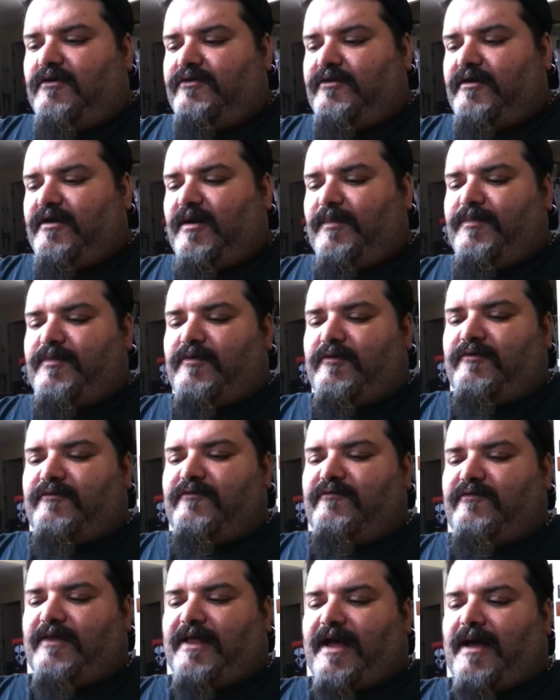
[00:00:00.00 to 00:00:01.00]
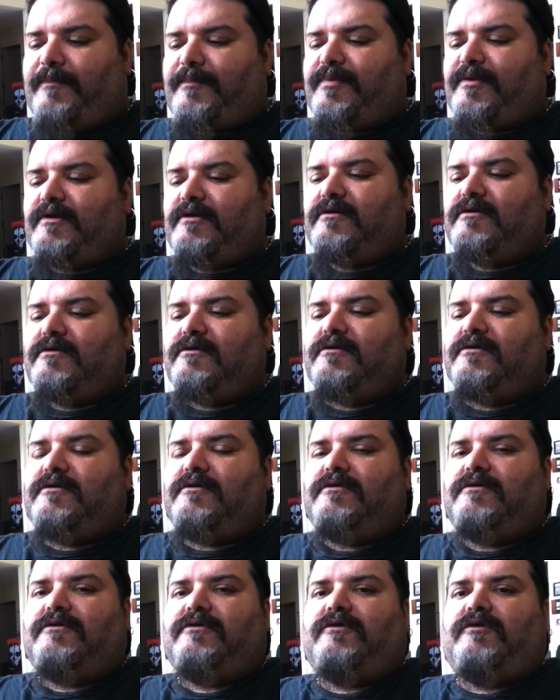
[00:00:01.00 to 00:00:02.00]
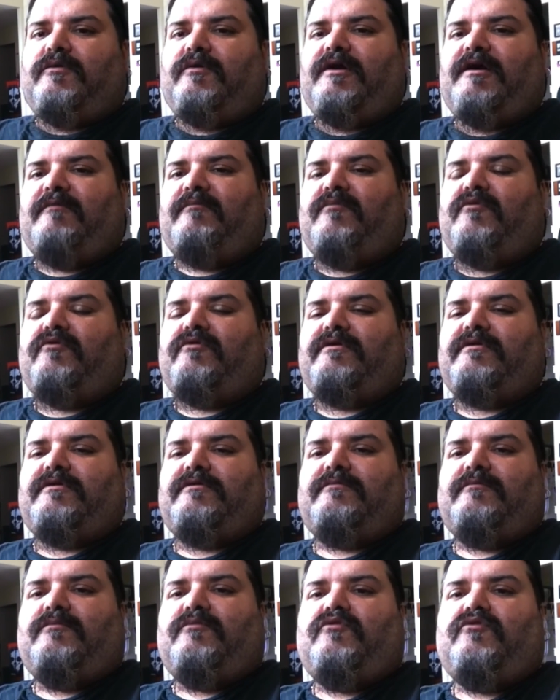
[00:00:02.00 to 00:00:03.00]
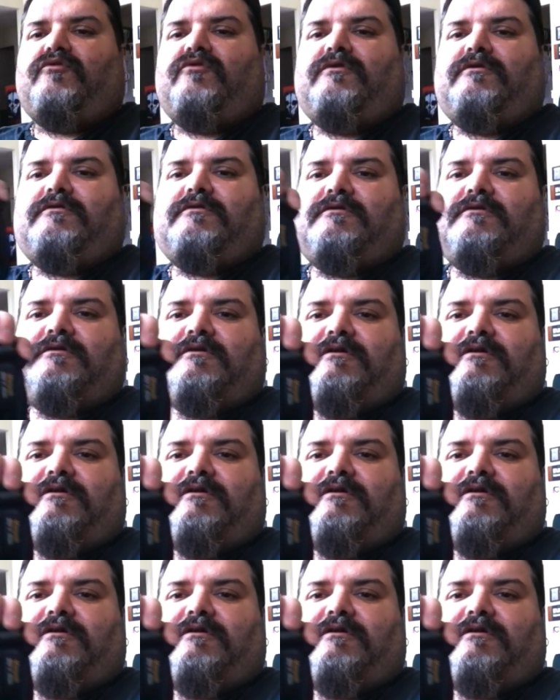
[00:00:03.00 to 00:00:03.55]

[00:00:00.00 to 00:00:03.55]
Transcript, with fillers: on the upper flap, you have more, more